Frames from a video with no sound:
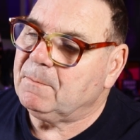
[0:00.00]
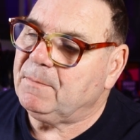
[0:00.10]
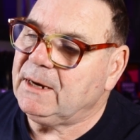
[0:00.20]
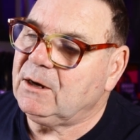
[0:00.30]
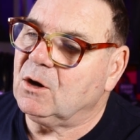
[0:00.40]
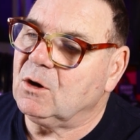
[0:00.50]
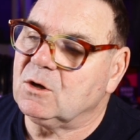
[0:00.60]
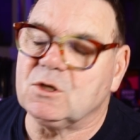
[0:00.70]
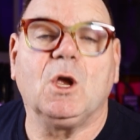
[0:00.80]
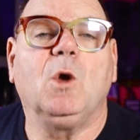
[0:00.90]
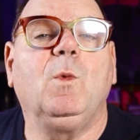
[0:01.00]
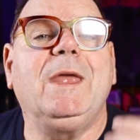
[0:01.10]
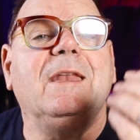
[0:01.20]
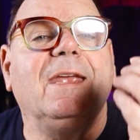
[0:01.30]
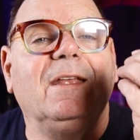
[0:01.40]
because
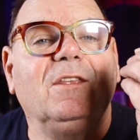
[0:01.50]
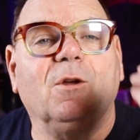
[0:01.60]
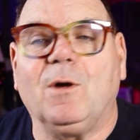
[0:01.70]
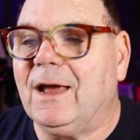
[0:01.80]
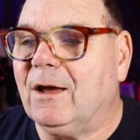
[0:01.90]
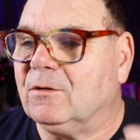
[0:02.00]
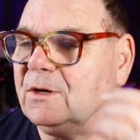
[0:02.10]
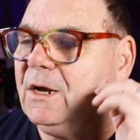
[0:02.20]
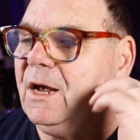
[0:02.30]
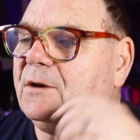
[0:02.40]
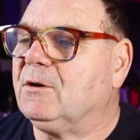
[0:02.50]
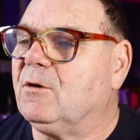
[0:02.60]
we're near the ground. And the